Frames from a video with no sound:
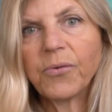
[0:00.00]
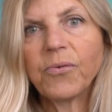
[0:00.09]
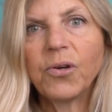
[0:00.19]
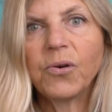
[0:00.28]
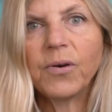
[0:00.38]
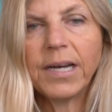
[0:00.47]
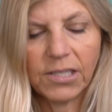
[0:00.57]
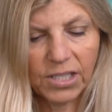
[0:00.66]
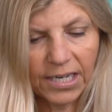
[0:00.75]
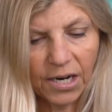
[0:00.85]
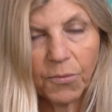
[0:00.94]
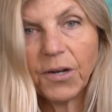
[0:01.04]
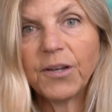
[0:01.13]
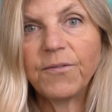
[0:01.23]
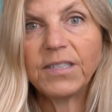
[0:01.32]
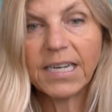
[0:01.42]
through and check out what
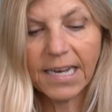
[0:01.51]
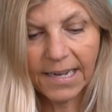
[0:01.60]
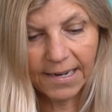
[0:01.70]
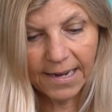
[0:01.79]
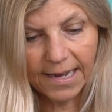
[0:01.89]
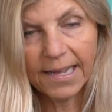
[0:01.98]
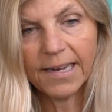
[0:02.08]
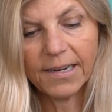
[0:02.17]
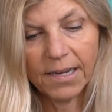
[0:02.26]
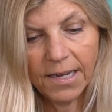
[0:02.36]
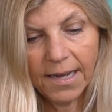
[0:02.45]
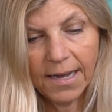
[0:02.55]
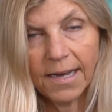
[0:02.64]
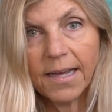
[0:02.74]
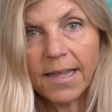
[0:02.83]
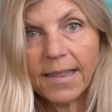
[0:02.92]
you've done. And
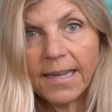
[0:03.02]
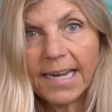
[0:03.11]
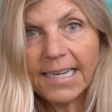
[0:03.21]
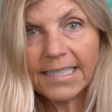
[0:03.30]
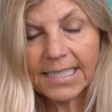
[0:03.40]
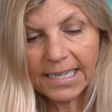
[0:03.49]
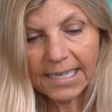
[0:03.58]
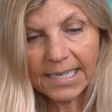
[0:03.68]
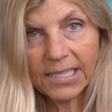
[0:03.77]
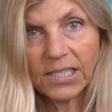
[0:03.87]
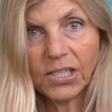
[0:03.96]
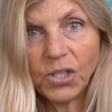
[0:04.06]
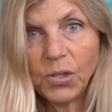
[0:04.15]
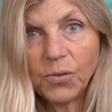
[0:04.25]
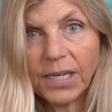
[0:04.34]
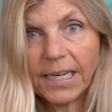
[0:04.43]
the nice thing is
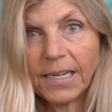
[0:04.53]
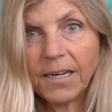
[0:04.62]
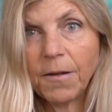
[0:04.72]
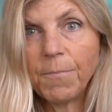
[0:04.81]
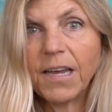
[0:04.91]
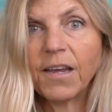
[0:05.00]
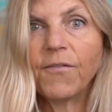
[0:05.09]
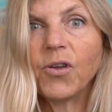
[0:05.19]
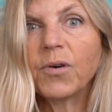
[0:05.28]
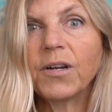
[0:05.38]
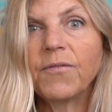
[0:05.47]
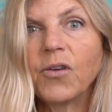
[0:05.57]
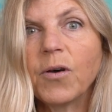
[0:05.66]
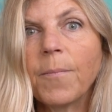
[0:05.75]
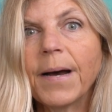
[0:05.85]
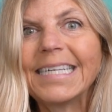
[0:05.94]
you can pick if you want to view
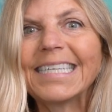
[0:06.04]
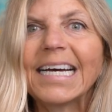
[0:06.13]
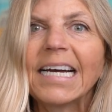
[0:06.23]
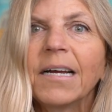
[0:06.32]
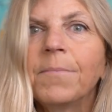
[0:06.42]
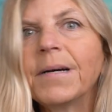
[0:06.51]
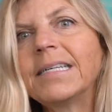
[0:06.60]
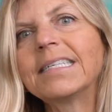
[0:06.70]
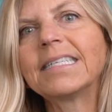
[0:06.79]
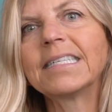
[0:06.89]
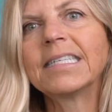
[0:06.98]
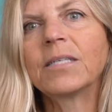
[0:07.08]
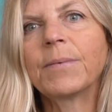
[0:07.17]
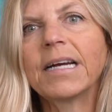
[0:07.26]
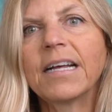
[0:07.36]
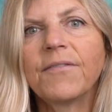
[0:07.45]
it by time, by distance,
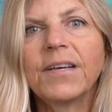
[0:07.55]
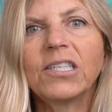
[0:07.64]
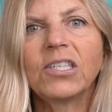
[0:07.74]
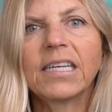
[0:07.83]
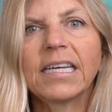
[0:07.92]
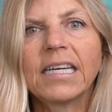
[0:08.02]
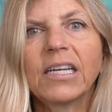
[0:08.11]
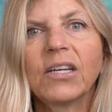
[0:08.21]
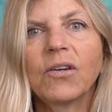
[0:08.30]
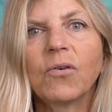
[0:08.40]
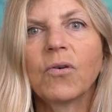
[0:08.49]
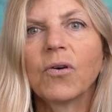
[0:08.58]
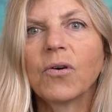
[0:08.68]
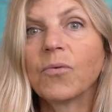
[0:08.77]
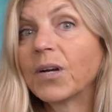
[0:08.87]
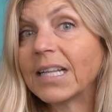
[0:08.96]
by elevation gain,
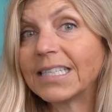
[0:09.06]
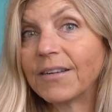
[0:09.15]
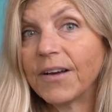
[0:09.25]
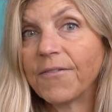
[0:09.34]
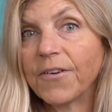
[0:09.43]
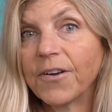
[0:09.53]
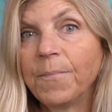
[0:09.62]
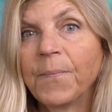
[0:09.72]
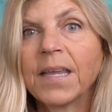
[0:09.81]
or relative effort.